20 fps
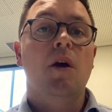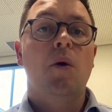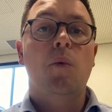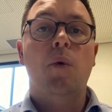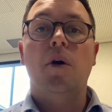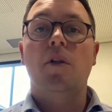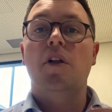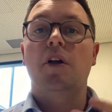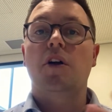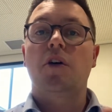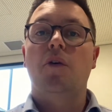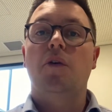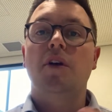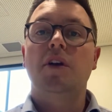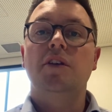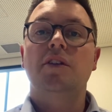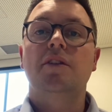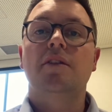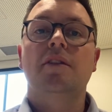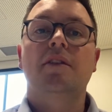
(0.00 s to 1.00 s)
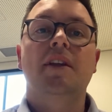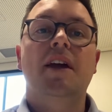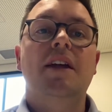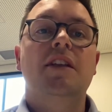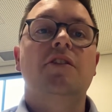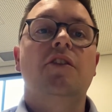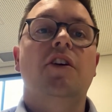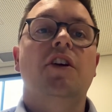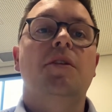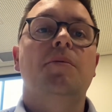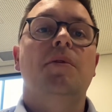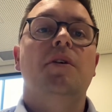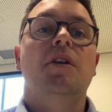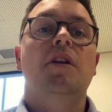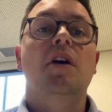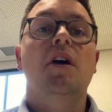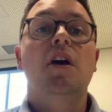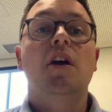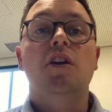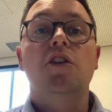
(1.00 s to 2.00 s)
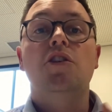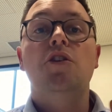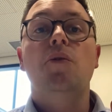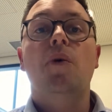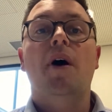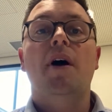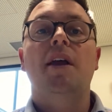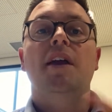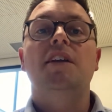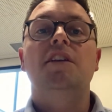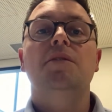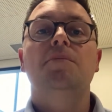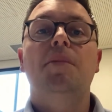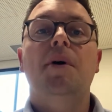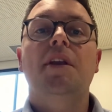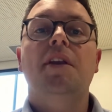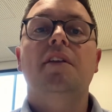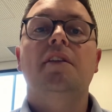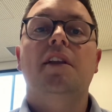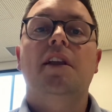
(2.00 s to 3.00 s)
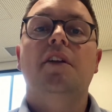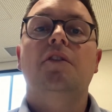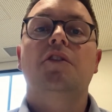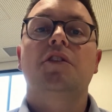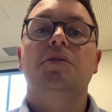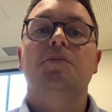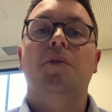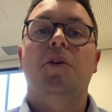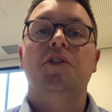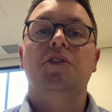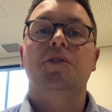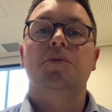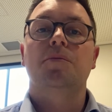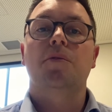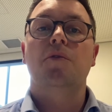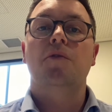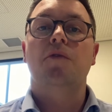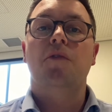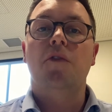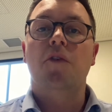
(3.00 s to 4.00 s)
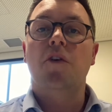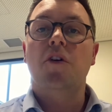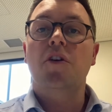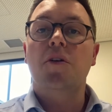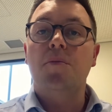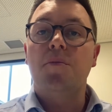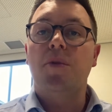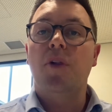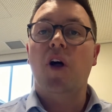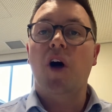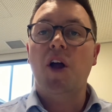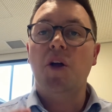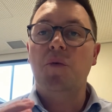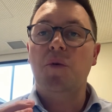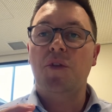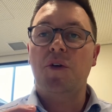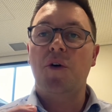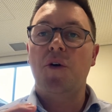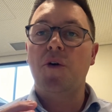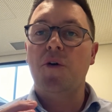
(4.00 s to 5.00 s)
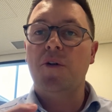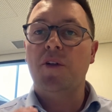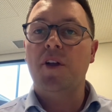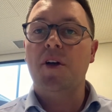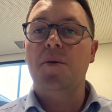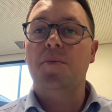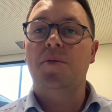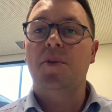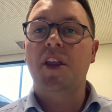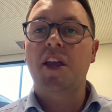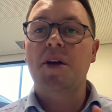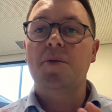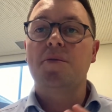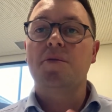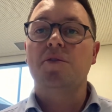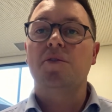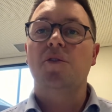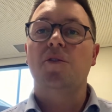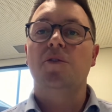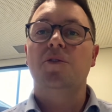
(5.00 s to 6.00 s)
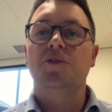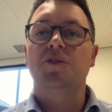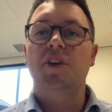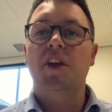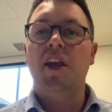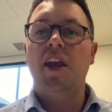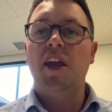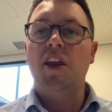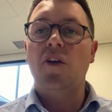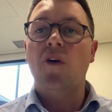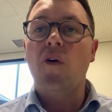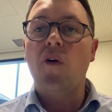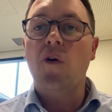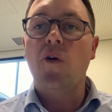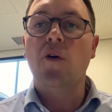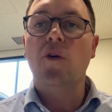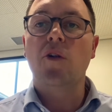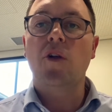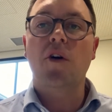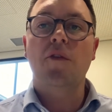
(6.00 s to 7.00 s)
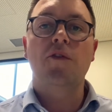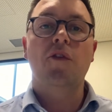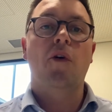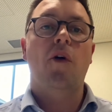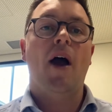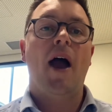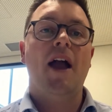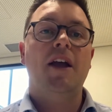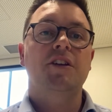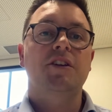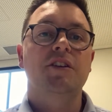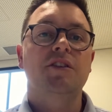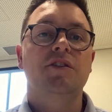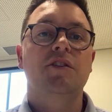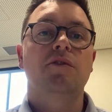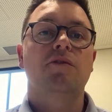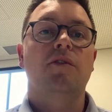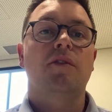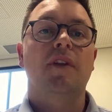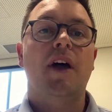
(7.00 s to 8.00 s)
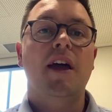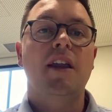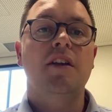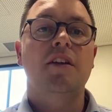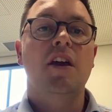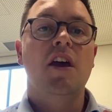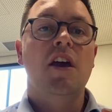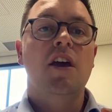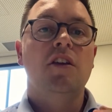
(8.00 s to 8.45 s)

Well, according to the leaked document, you are independently responsible for complying with all applicable laws in all of your actions related